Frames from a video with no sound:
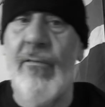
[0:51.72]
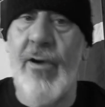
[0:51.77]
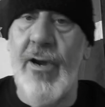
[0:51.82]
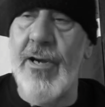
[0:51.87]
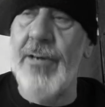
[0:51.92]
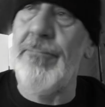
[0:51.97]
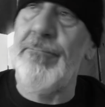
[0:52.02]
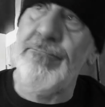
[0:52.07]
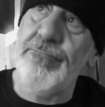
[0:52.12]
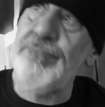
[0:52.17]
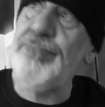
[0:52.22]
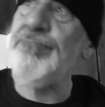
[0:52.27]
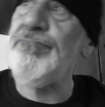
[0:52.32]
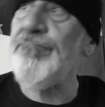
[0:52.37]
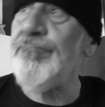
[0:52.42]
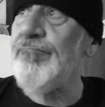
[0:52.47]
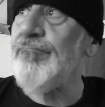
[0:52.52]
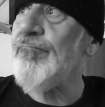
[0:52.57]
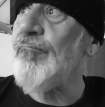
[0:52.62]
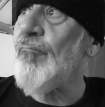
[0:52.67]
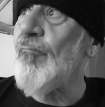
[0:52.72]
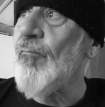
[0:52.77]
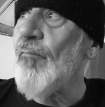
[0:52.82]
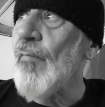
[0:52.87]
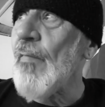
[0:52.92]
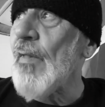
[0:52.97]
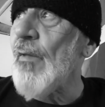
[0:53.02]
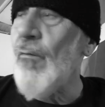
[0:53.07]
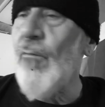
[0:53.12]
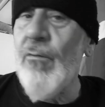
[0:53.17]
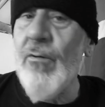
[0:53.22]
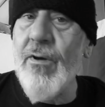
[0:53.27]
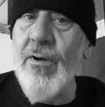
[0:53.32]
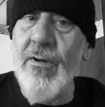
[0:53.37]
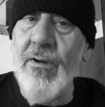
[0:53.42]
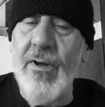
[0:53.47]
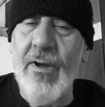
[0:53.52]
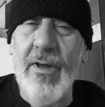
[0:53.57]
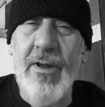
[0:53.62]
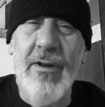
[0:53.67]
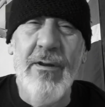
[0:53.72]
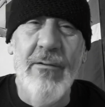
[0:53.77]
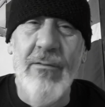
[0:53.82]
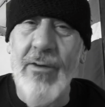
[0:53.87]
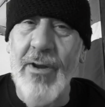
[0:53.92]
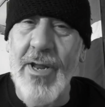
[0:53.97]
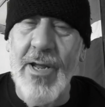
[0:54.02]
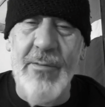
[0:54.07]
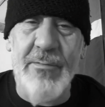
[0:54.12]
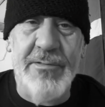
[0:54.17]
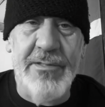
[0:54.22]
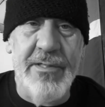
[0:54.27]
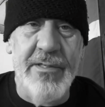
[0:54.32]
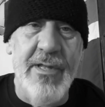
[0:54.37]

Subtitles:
right? What happens to